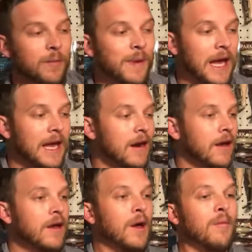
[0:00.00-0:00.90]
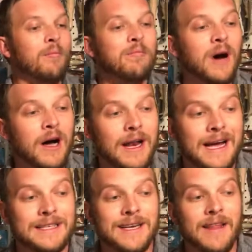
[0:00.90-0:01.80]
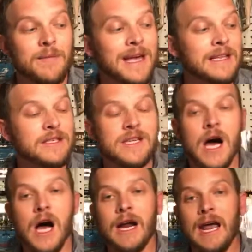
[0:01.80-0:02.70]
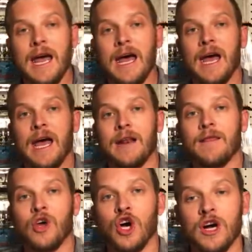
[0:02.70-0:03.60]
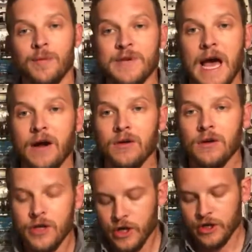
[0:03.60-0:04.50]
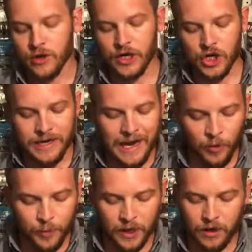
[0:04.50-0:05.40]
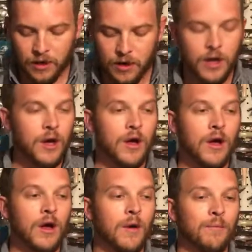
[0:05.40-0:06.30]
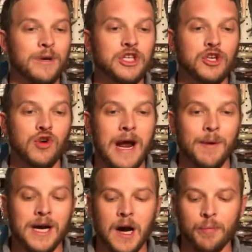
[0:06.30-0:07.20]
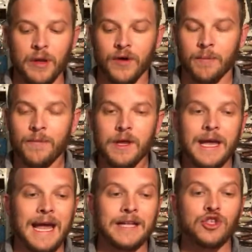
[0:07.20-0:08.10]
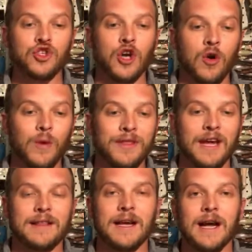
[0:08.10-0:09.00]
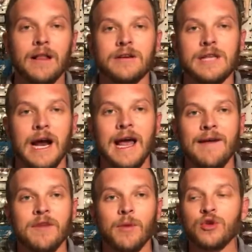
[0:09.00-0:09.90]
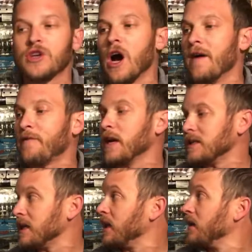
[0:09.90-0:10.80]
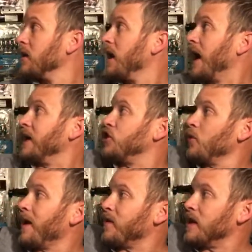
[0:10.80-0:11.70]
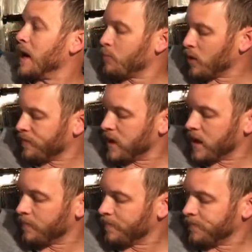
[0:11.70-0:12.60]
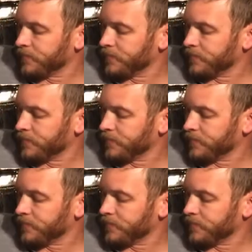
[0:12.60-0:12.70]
a bait, but I saw them in stock at the Hookup Tackle, so I couldn't help it but just grab a couple of them and start with like the colors that I have the most confidence in. I do have a number of them